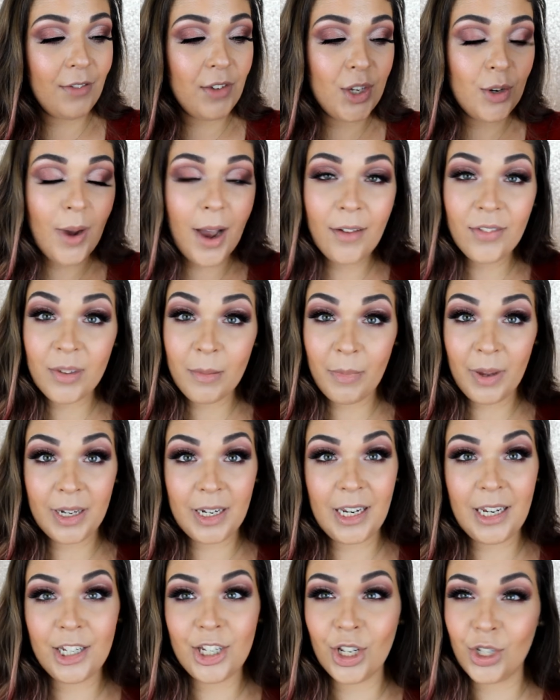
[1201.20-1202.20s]
if you have the
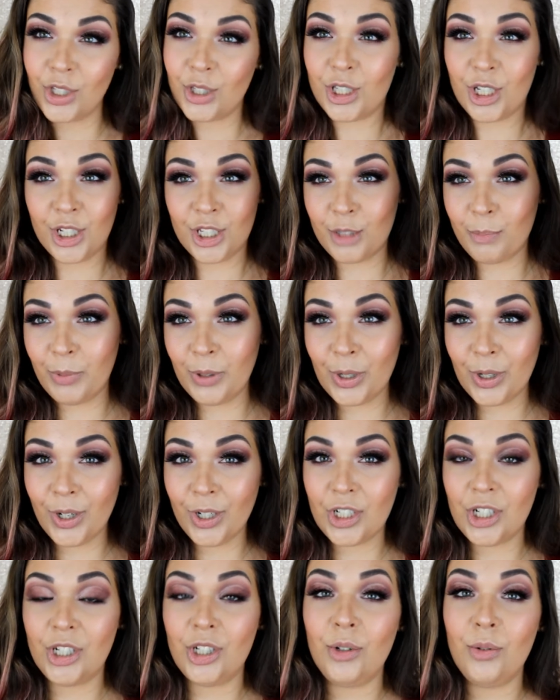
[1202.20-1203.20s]
money to, to
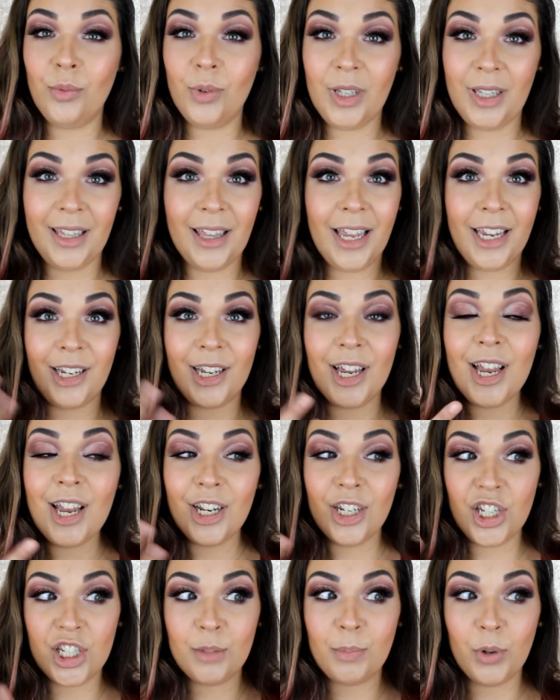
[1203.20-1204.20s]
splurge and you really like
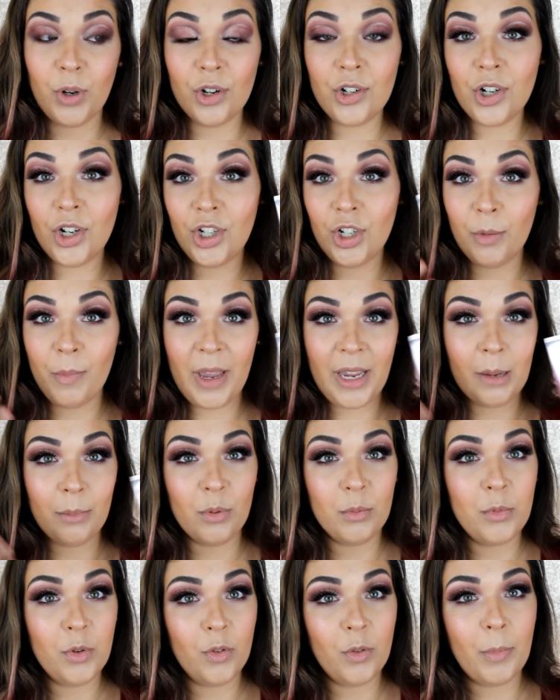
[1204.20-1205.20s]
to splurge on your makeup
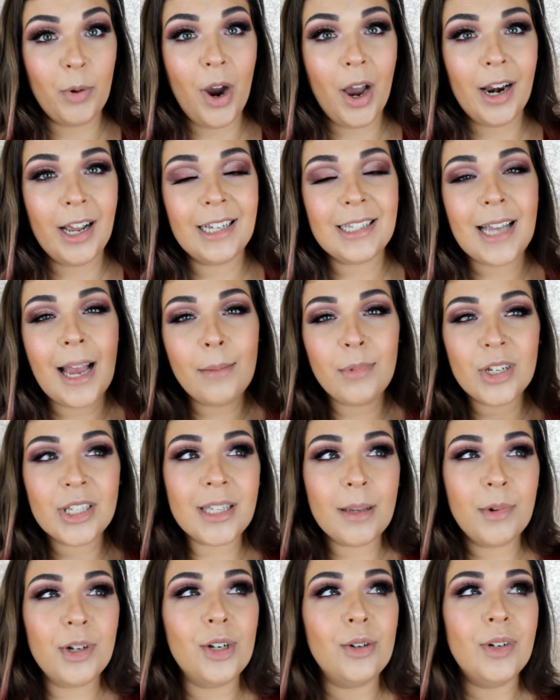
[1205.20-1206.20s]
remover products, I'm just
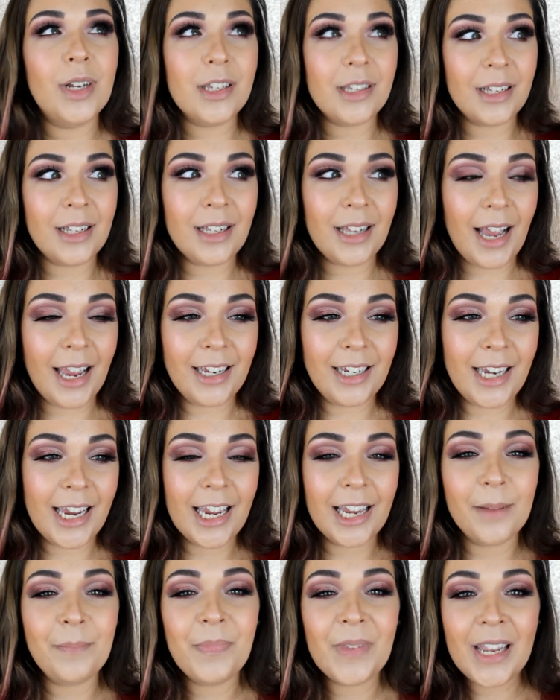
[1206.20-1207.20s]
someone who doesn't. I
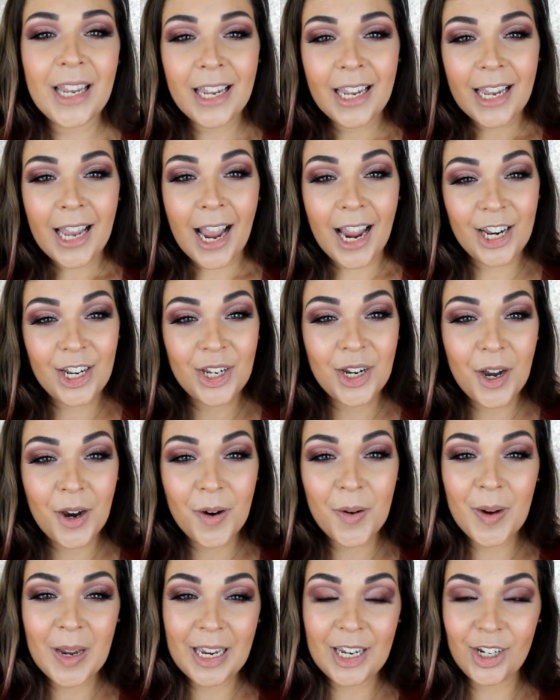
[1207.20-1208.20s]
can't. I
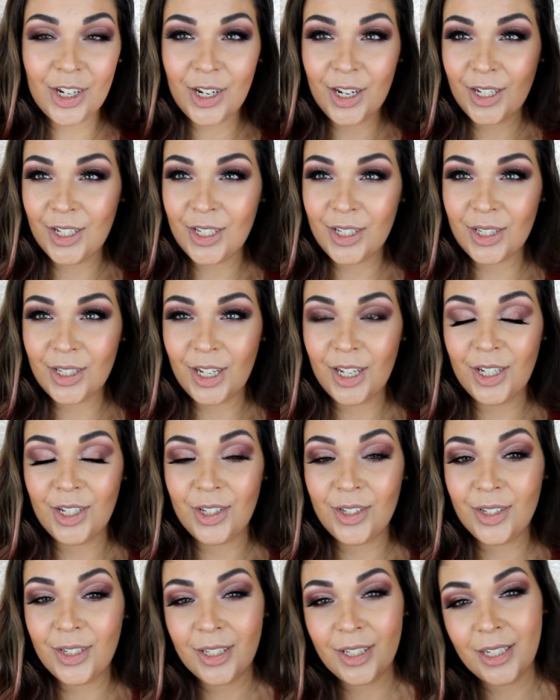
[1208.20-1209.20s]
know it, it's
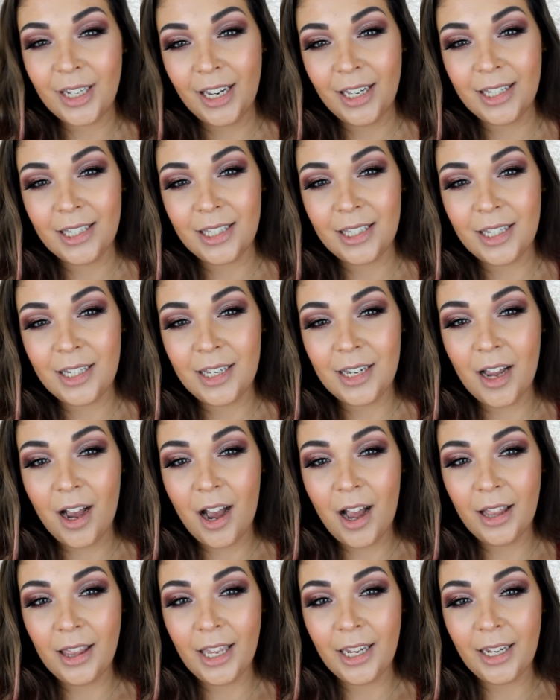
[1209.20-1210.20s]
it's it's
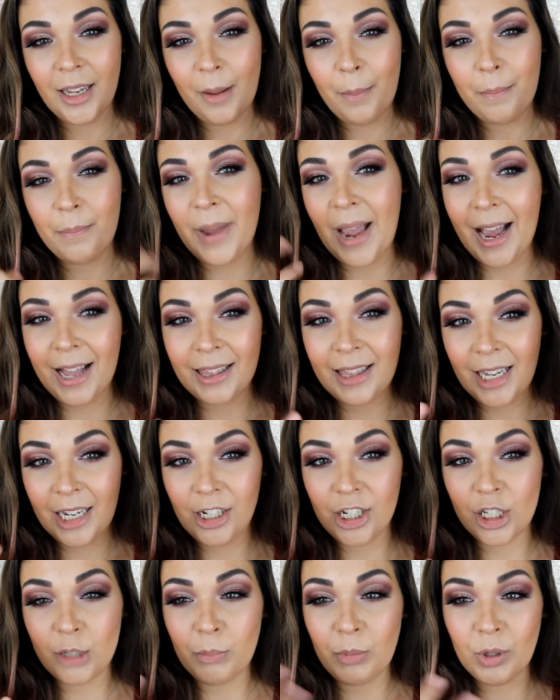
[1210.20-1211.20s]
not like a bad
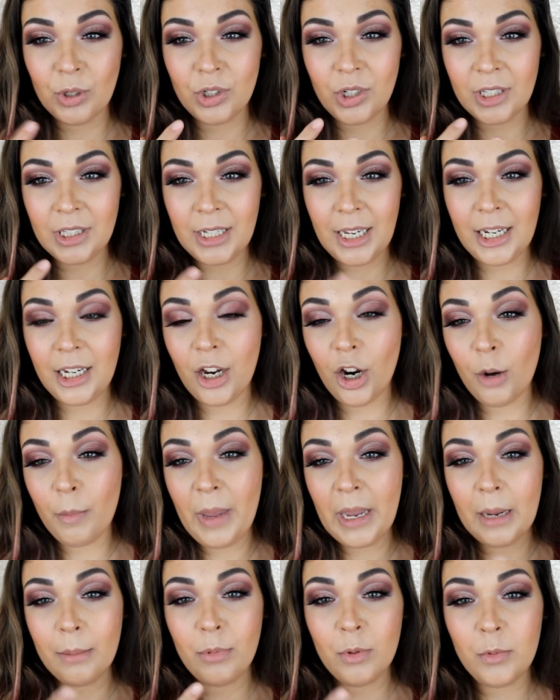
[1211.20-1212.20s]
thing to splurge on skincare or
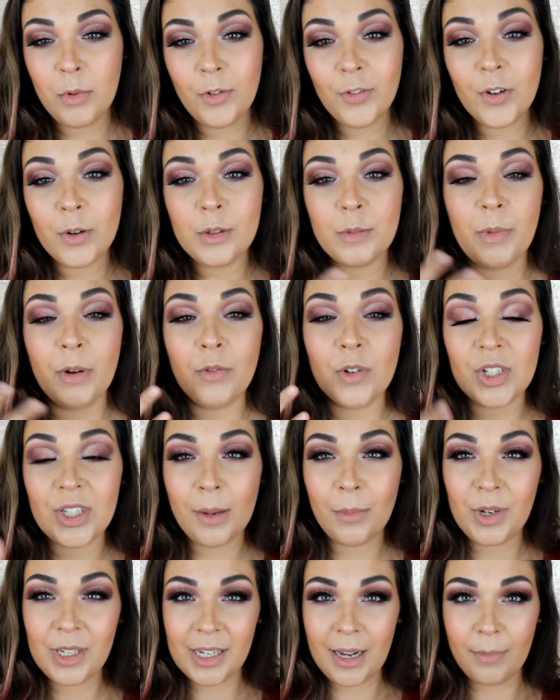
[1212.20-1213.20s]
makeup removers, but for
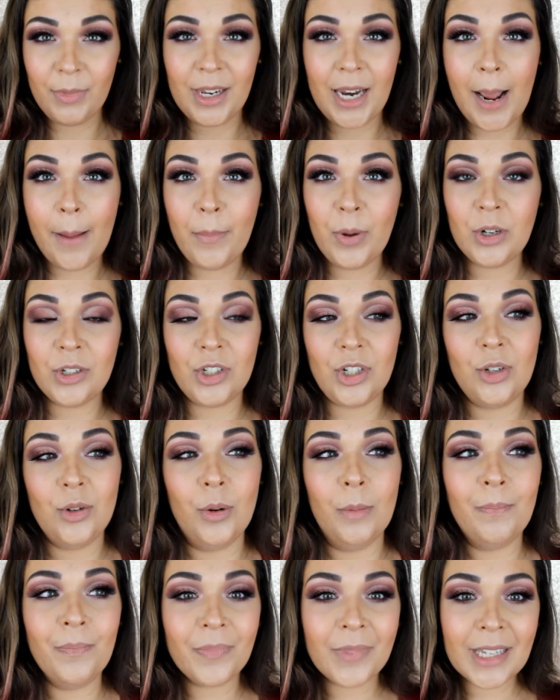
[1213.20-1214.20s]
some reason I'm the type of person
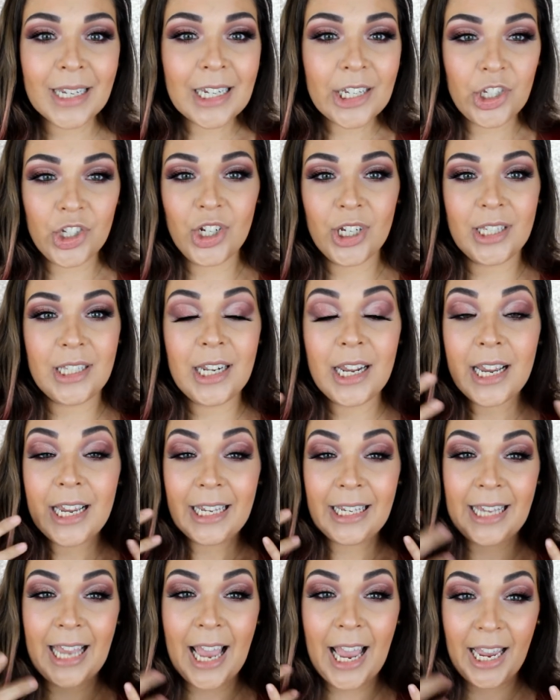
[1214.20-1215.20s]
who just
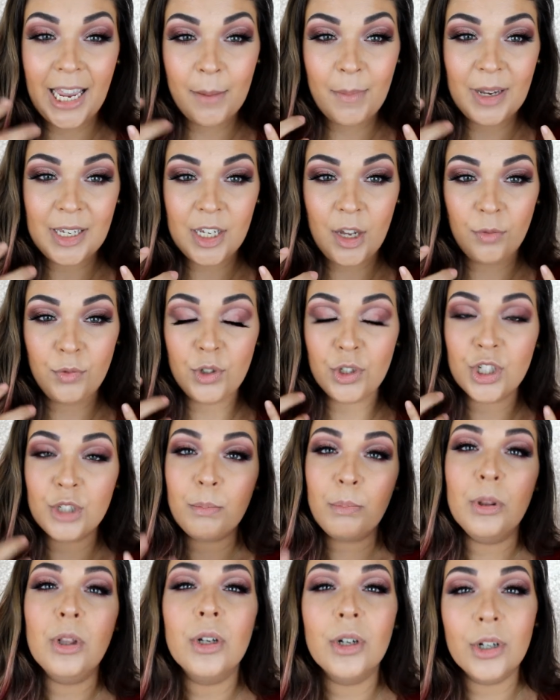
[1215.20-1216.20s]
can't get myself to
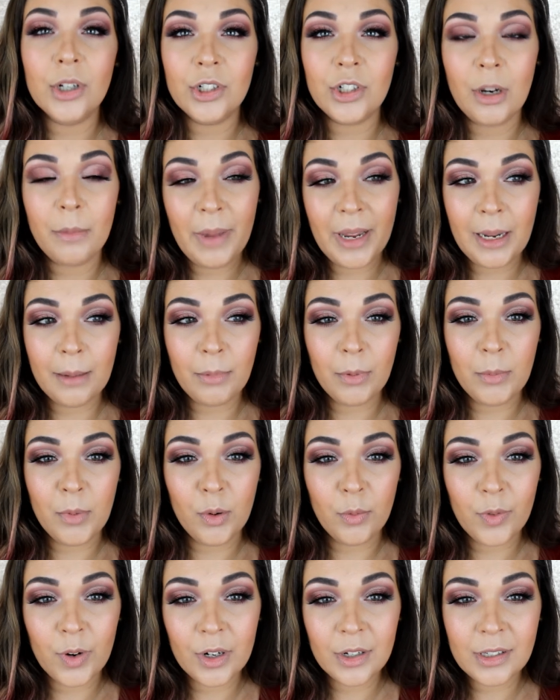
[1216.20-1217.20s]
splurge on makeup
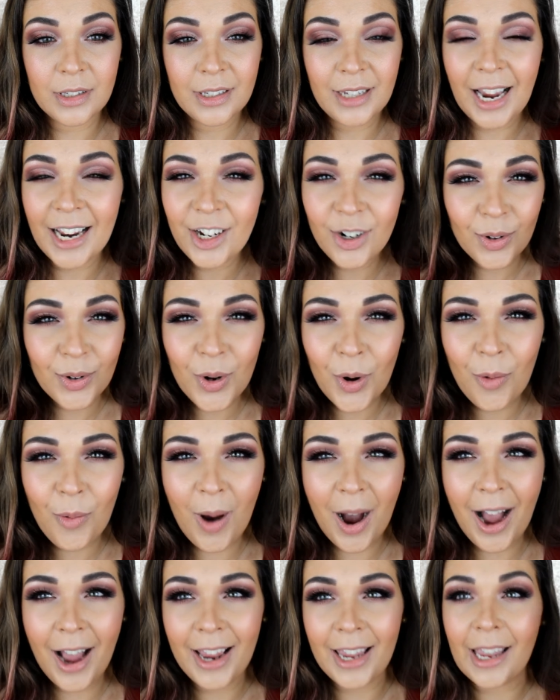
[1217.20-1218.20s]
removers. I don't know
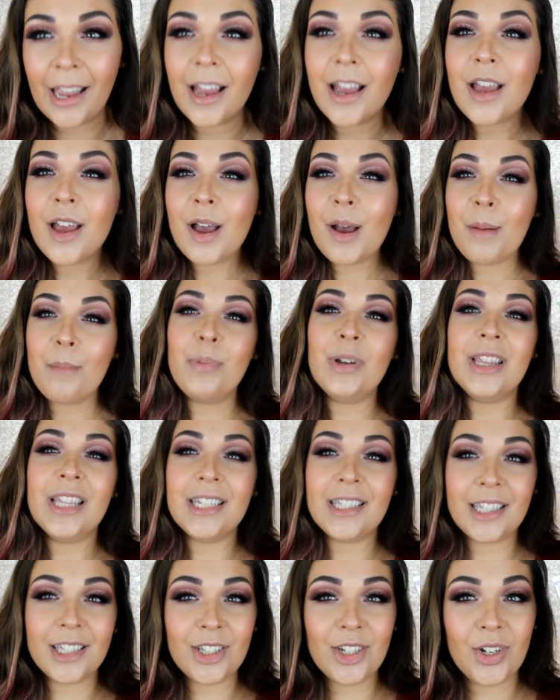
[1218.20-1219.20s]
why, but
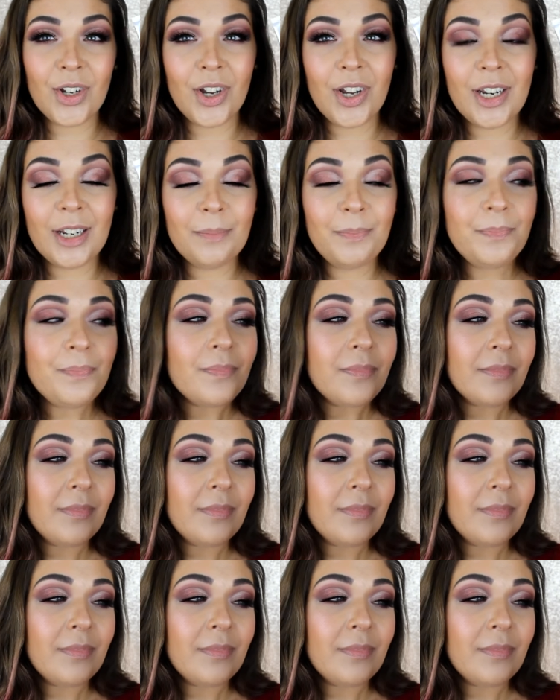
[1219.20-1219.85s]
this is good.